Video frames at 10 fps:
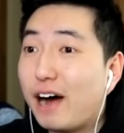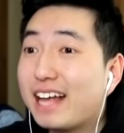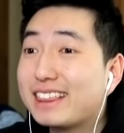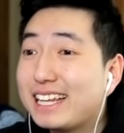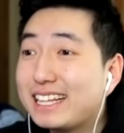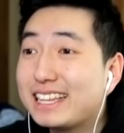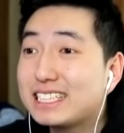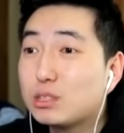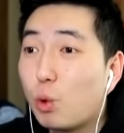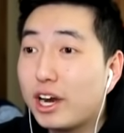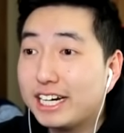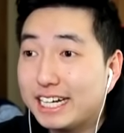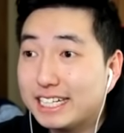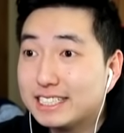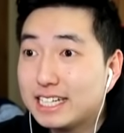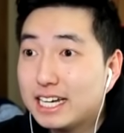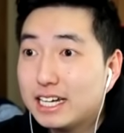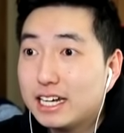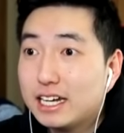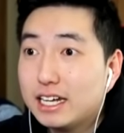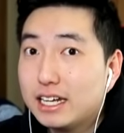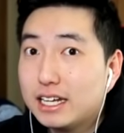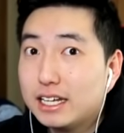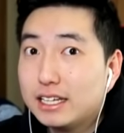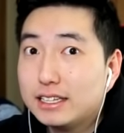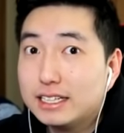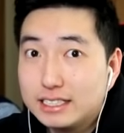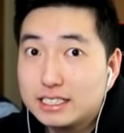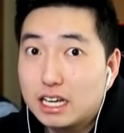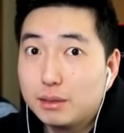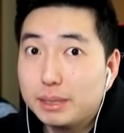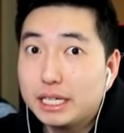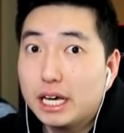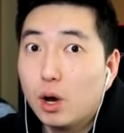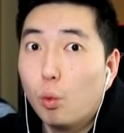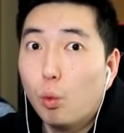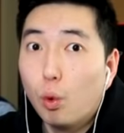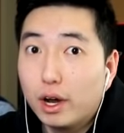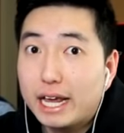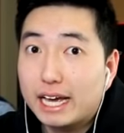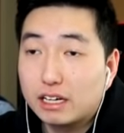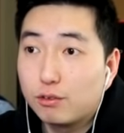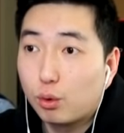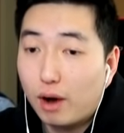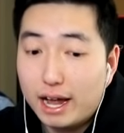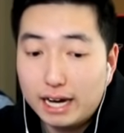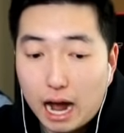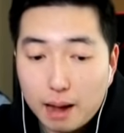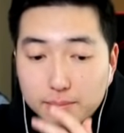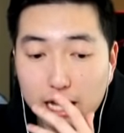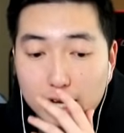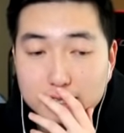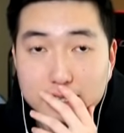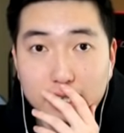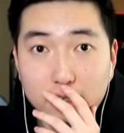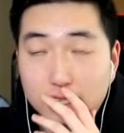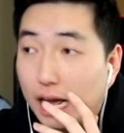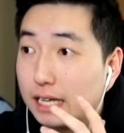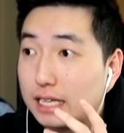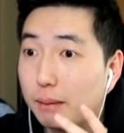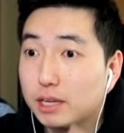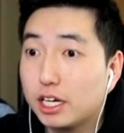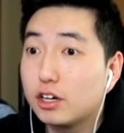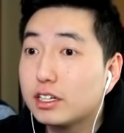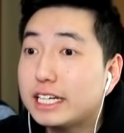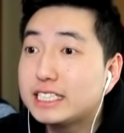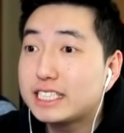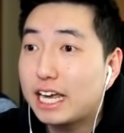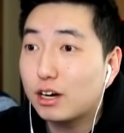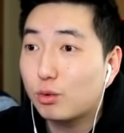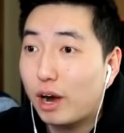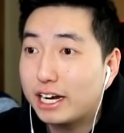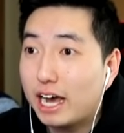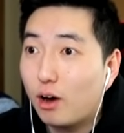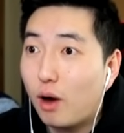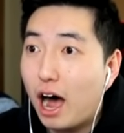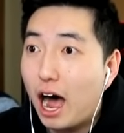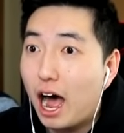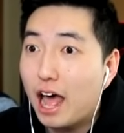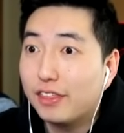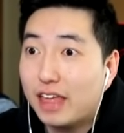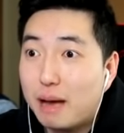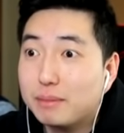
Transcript: I think this is what it is, this is gonna be one heck of a ride. I'm kind of scared, guys. I'm literally scared right now. That